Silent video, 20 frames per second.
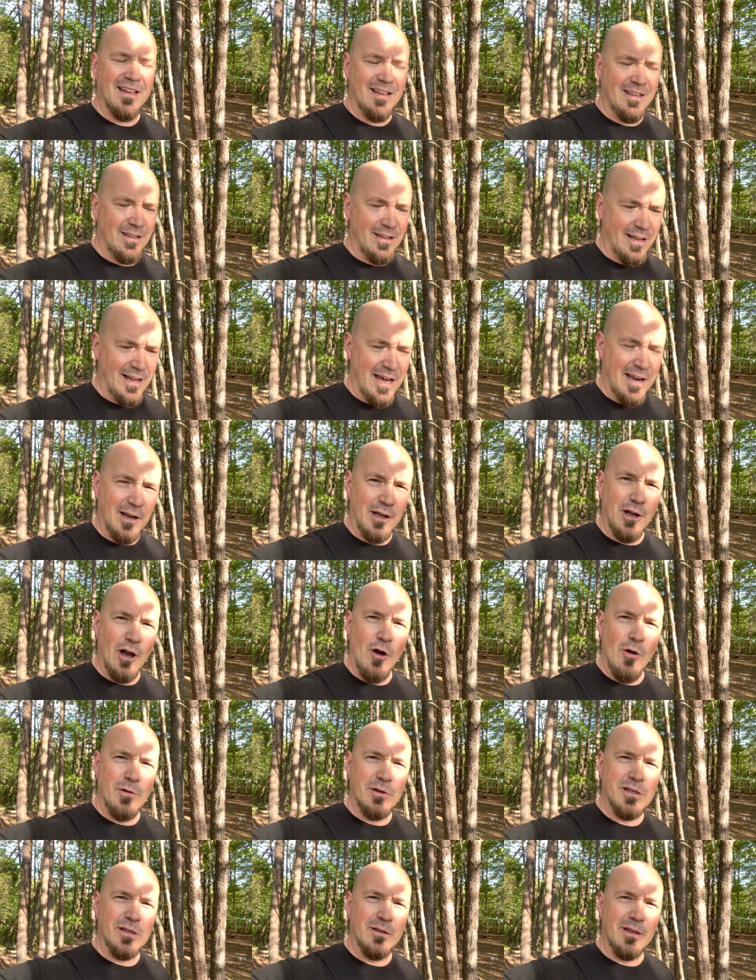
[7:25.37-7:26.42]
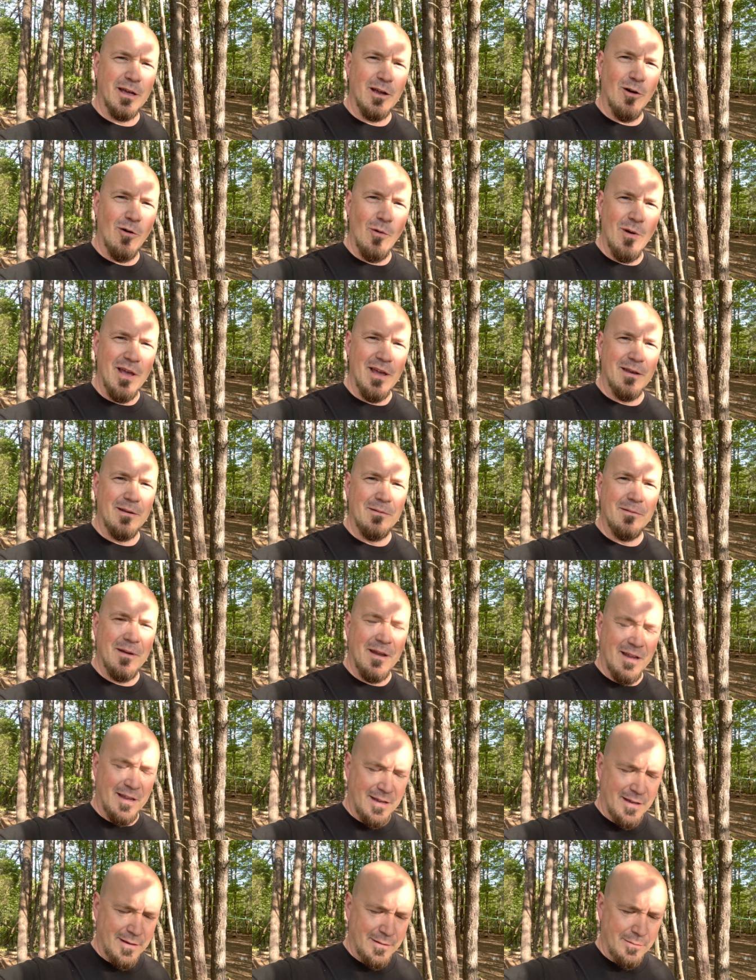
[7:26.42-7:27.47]
You got to go until they quit.
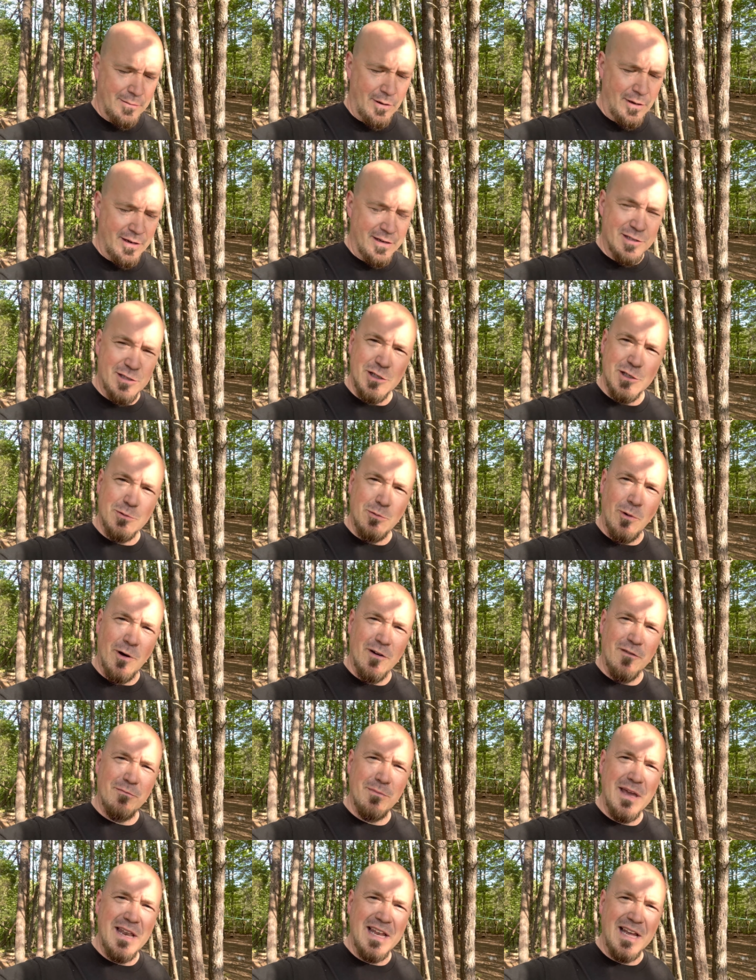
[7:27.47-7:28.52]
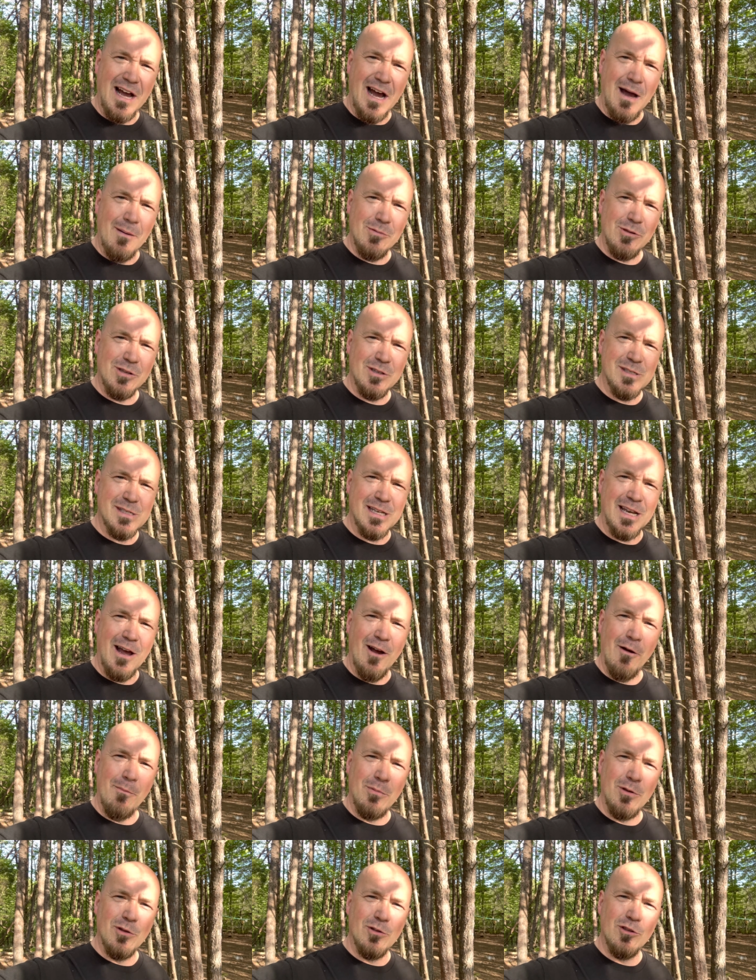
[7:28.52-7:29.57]
But it's just one of many options, and I
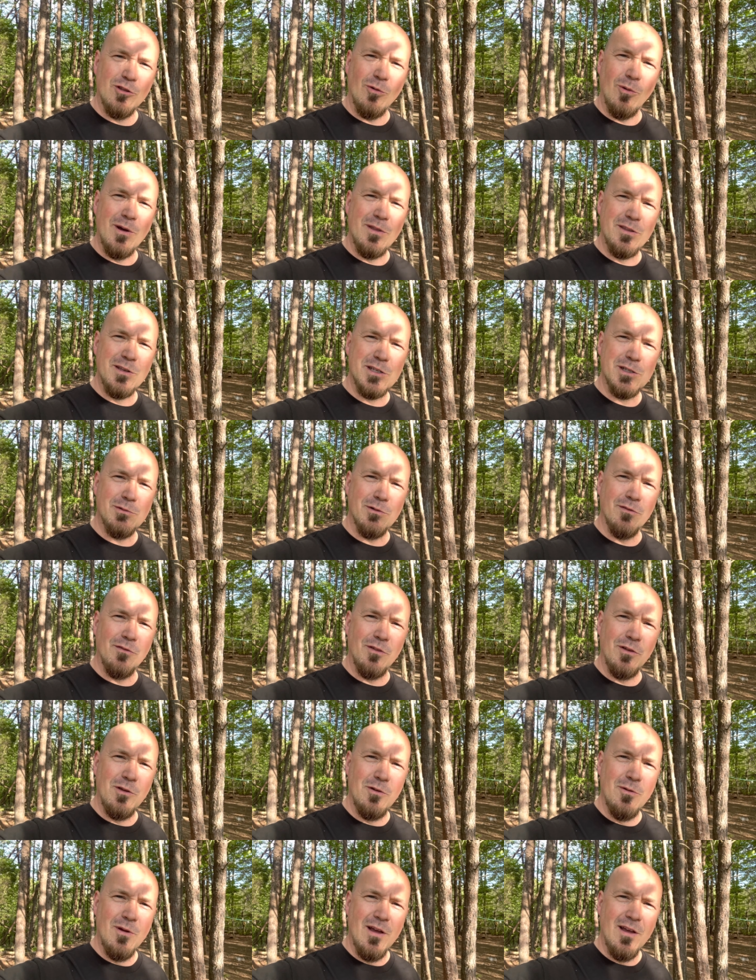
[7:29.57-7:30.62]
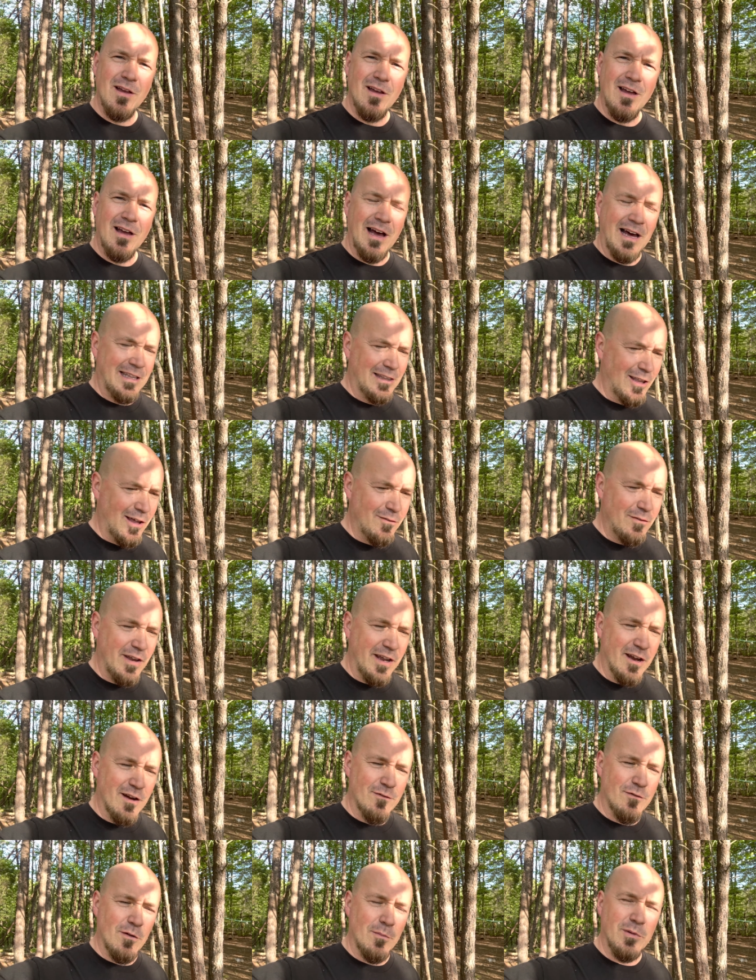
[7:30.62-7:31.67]
hope you enjoyed this review. I'd love to
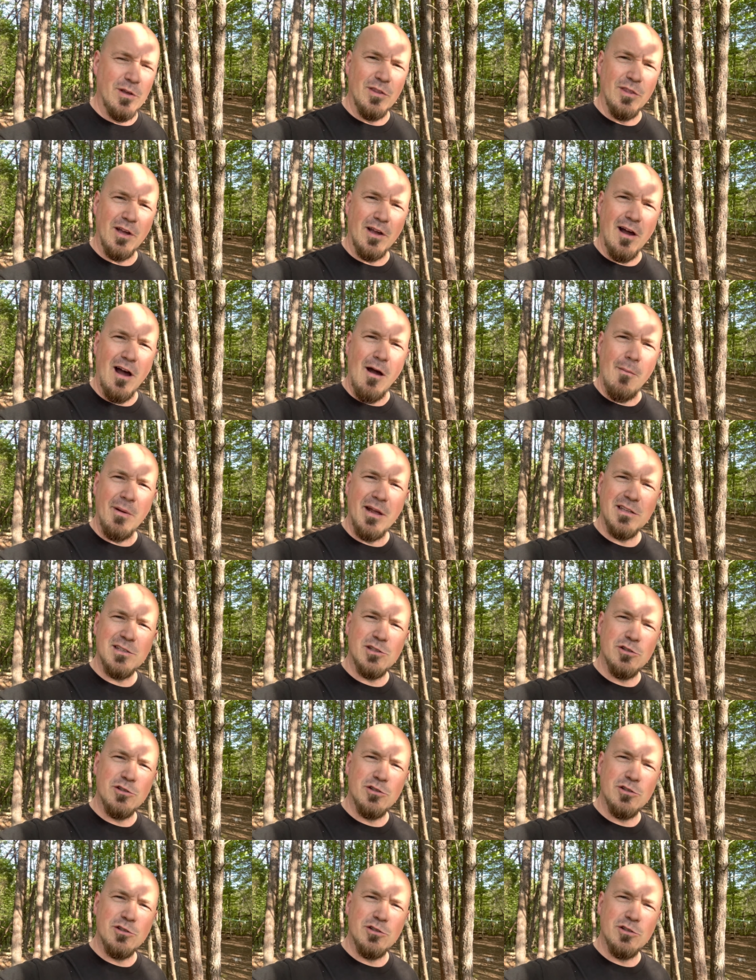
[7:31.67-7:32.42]
hear from you in the comments.